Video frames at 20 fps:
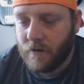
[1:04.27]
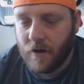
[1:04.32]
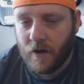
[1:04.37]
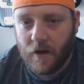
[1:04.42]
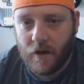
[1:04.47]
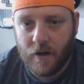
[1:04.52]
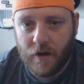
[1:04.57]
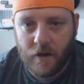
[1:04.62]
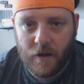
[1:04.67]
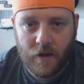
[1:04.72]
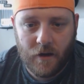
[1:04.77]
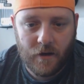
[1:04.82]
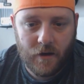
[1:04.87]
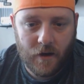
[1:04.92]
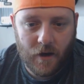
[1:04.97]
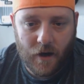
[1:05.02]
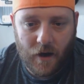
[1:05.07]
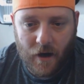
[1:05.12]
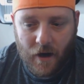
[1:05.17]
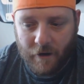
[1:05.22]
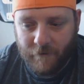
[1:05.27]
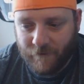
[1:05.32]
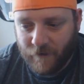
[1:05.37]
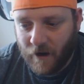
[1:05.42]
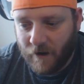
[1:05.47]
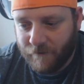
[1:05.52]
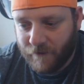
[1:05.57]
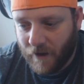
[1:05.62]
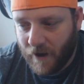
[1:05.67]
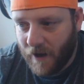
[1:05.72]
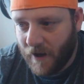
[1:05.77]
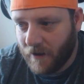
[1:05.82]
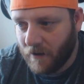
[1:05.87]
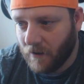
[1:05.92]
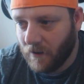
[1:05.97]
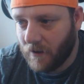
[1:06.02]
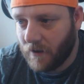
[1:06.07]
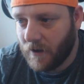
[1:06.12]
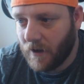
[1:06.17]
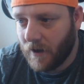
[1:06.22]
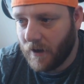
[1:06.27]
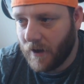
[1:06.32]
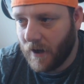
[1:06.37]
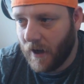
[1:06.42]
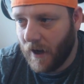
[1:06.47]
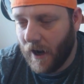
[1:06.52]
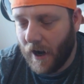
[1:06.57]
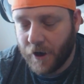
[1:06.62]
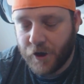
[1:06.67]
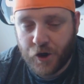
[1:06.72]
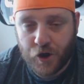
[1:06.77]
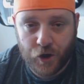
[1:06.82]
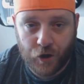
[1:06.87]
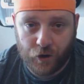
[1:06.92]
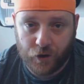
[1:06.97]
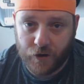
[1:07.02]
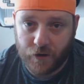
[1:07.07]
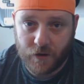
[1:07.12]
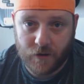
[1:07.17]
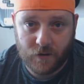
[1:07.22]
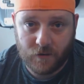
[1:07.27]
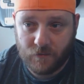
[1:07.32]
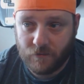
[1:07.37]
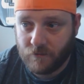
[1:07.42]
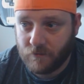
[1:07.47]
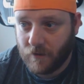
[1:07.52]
then I fly off the handle, and I shouldn't.